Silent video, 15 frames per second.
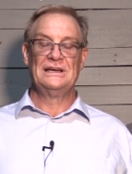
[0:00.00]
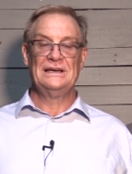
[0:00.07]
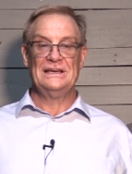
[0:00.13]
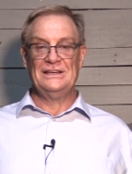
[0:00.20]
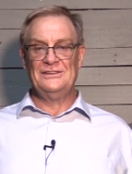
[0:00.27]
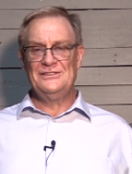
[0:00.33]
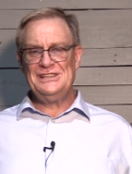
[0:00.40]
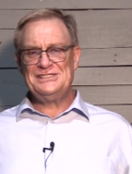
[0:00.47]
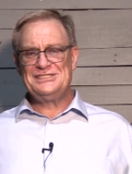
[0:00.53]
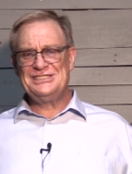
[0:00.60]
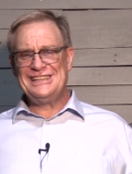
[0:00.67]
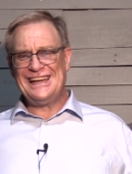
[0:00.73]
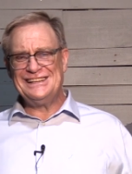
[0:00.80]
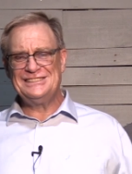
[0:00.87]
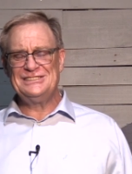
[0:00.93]
In these
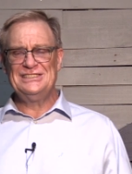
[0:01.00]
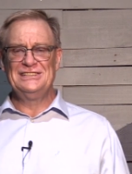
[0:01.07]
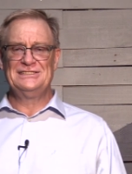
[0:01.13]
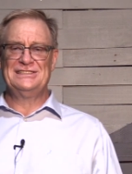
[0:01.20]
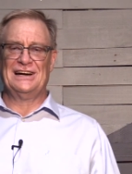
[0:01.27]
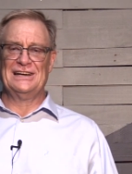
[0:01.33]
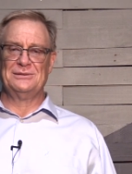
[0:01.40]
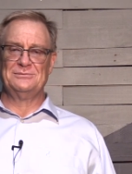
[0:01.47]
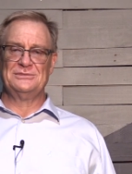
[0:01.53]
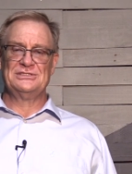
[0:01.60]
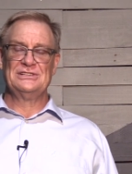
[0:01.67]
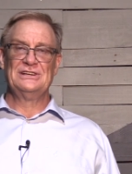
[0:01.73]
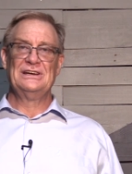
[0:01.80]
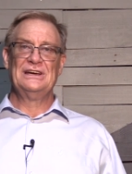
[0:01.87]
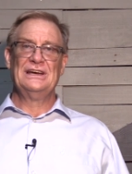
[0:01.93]
challenging times,
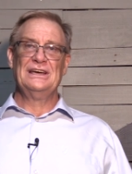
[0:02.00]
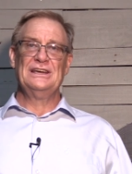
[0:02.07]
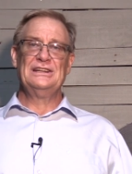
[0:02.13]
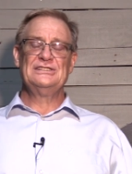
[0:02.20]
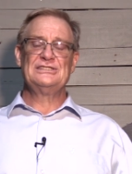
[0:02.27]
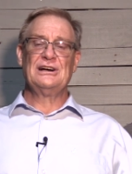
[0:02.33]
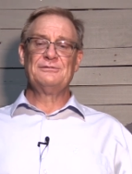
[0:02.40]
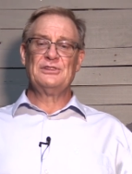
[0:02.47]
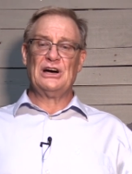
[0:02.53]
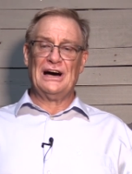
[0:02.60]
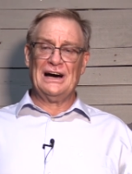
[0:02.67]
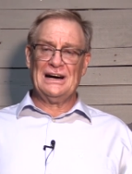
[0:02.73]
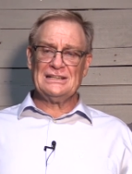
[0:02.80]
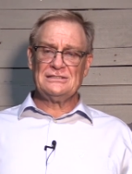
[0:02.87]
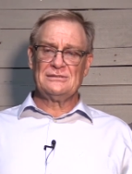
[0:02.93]
it is of the
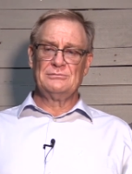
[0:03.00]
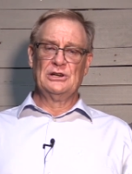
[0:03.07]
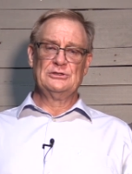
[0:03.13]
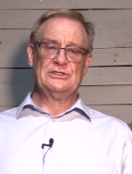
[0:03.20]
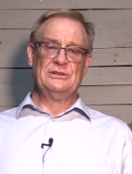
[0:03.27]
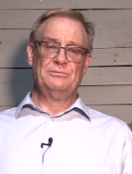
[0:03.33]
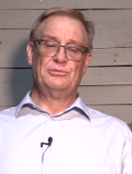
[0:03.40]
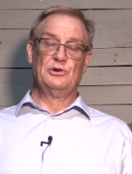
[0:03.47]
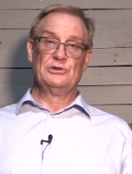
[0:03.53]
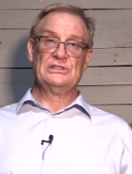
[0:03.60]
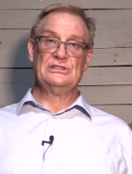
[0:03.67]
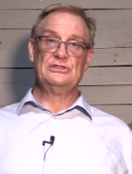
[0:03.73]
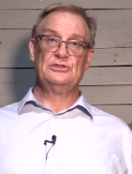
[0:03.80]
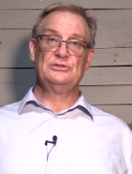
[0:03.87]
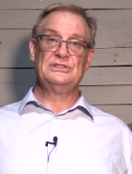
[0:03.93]
utmost
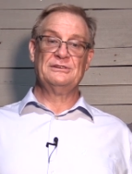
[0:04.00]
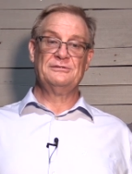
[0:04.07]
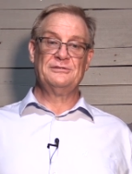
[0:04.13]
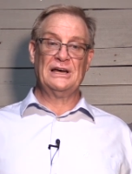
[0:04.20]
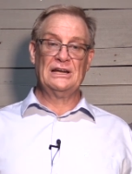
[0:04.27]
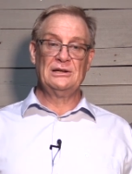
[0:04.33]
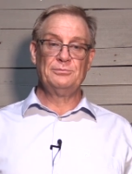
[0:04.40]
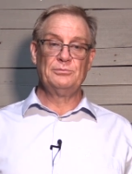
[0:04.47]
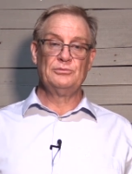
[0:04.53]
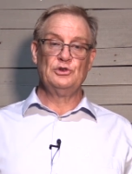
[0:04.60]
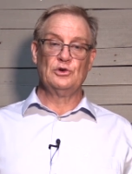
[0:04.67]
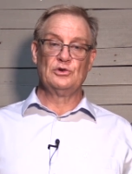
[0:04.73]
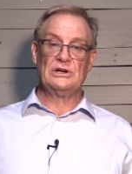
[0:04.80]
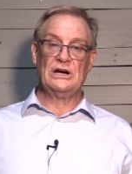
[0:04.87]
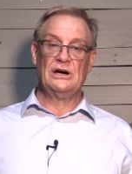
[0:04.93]
importance to develop
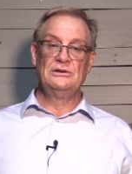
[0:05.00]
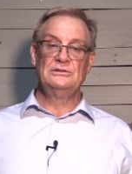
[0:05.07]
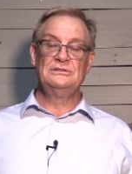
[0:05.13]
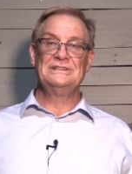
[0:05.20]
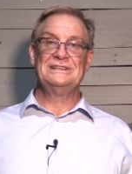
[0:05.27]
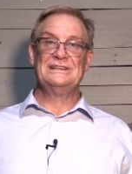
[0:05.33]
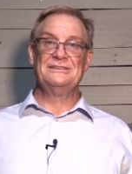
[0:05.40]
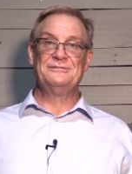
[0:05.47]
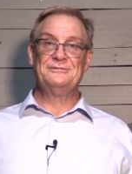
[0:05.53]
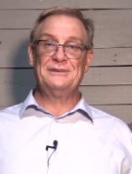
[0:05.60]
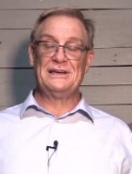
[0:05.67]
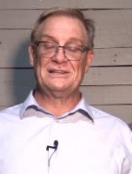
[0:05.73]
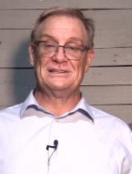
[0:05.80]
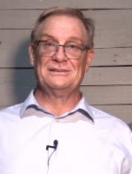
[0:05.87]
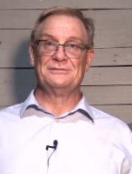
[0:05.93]
your own
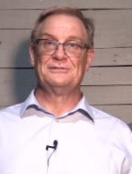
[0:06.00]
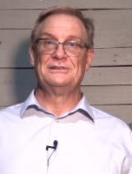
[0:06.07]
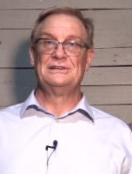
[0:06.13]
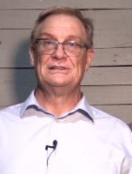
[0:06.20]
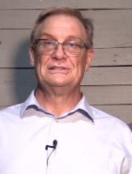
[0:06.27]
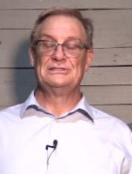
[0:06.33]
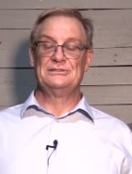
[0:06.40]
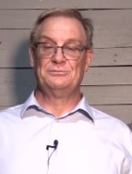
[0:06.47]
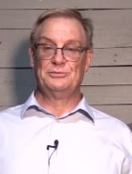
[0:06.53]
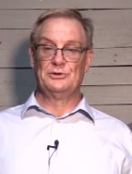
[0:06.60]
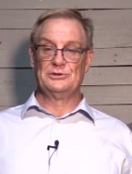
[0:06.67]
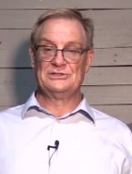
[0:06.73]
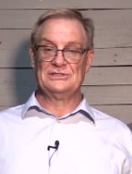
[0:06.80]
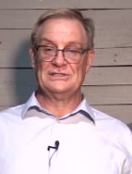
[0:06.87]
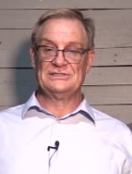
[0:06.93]
effective
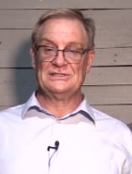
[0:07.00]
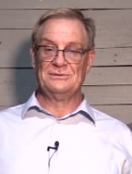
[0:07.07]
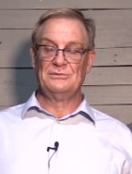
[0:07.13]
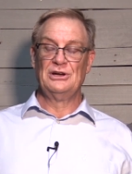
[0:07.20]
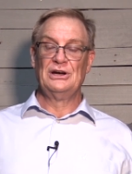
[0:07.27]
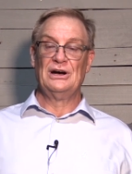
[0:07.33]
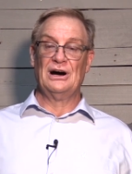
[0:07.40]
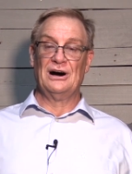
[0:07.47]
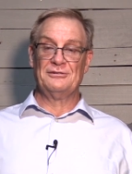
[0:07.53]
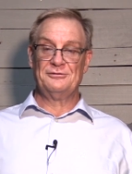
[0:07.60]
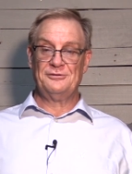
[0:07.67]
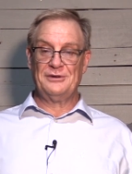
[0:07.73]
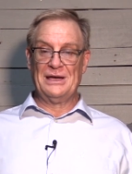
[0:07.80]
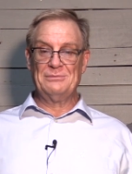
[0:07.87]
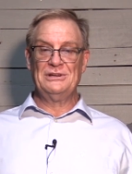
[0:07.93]
support system of
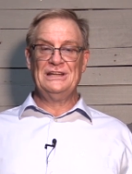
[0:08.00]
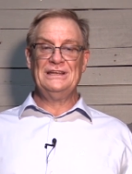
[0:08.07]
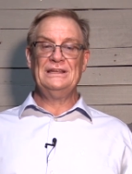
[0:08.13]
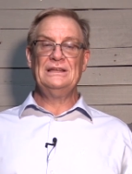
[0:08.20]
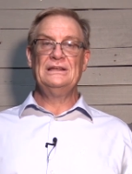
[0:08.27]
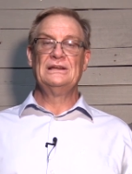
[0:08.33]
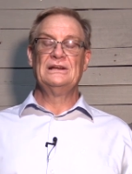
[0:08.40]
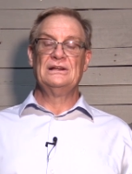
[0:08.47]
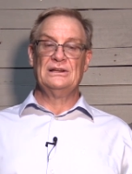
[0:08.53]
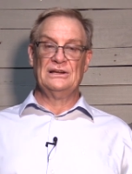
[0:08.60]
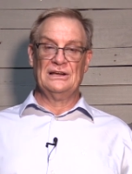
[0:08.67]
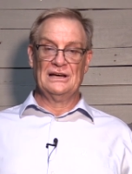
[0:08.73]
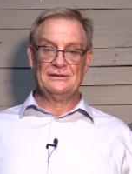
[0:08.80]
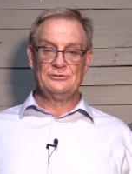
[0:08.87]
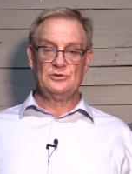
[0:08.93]
family,
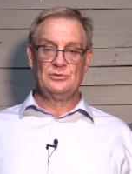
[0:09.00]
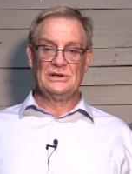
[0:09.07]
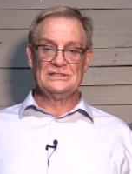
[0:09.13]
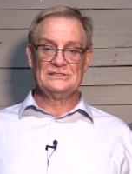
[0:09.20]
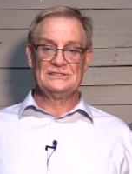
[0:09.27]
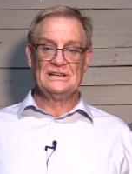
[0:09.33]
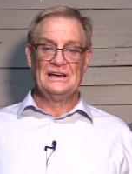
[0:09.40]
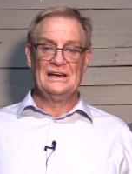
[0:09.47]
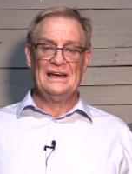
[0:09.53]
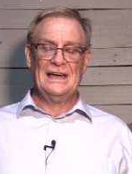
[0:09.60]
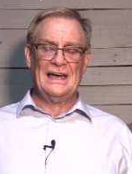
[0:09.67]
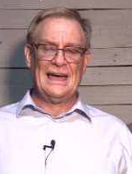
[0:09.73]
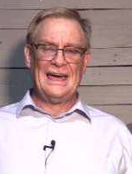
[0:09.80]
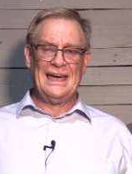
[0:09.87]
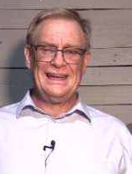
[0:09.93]
loved ones,
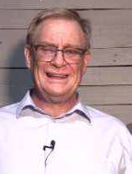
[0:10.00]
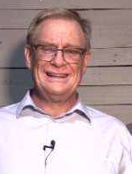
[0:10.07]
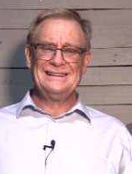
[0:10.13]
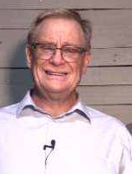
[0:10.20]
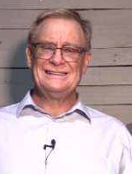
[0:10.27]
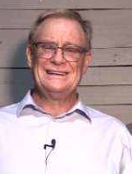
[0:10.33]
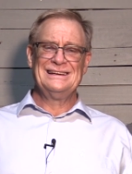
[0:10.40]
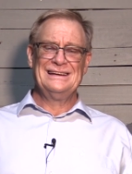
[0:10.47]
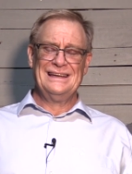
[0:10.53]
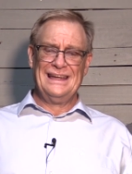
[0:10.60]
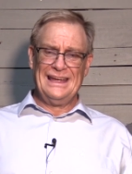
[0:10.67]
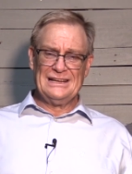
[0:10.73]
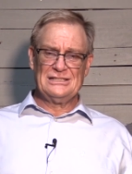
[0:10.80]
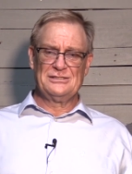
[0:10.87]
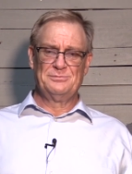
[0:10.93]
and
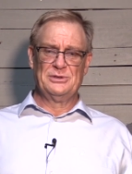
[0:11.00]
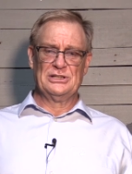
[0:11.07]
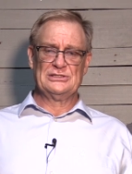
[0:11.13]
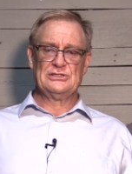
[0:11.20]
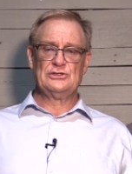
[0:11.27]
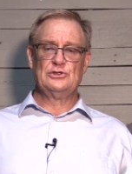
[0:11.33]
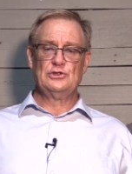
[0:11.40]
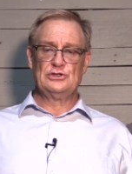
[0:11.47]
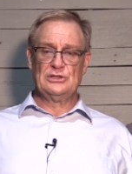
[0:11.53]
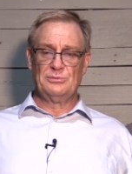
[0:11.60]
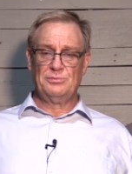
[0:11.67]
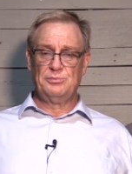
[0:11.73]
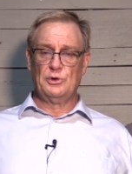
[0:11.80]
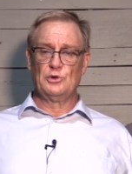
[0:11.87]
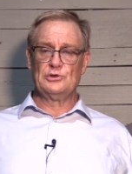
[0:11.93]
experts to
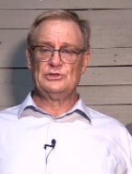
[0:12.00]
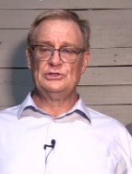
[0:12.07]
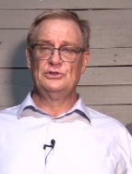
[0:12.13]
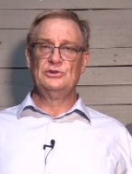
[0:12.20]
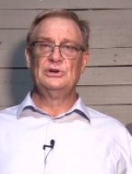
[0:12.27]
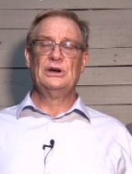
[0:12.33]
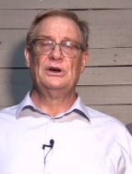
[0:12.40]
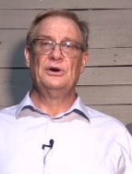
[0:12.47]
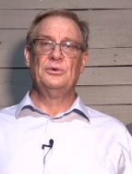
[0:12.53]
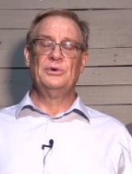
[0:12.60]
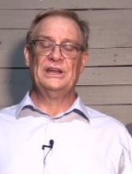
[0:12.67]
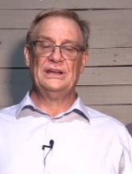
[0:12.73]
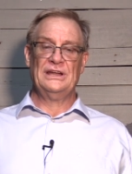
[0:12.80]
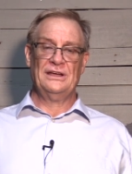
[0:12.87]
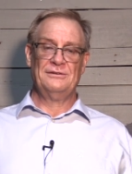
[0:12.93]
support you
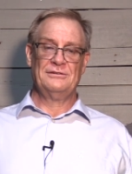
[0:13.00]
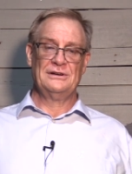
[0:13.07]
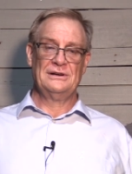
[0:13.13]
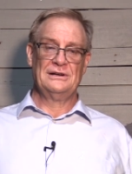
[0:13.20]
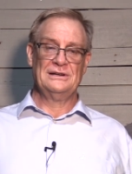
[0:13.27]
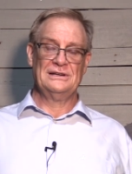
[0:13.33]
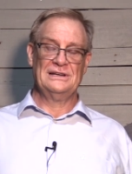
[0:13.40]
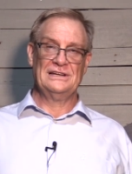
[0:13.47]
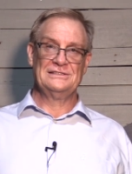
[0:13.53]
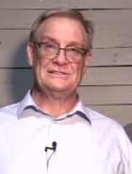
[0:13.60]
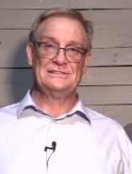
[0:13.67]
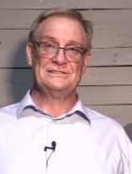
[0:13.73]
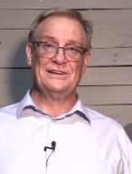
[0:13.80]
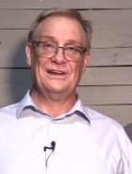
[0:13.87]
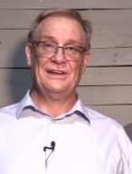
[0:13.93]
whenever
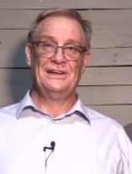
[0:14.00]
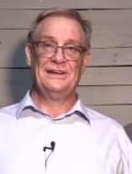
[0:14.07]
necessary.